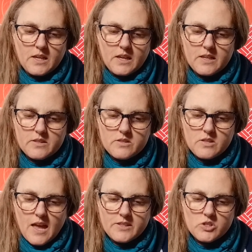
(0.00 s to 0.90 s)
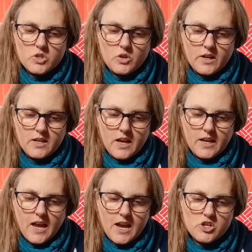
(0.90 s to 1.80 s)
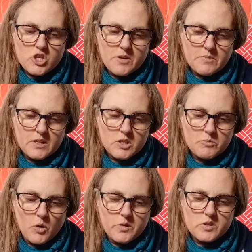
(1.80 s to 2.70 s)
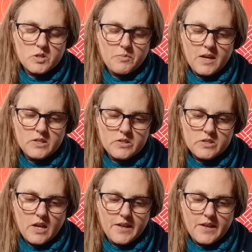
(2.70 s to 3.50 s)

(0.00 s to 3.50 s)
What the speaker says: In Sanskrit, Akasha means both space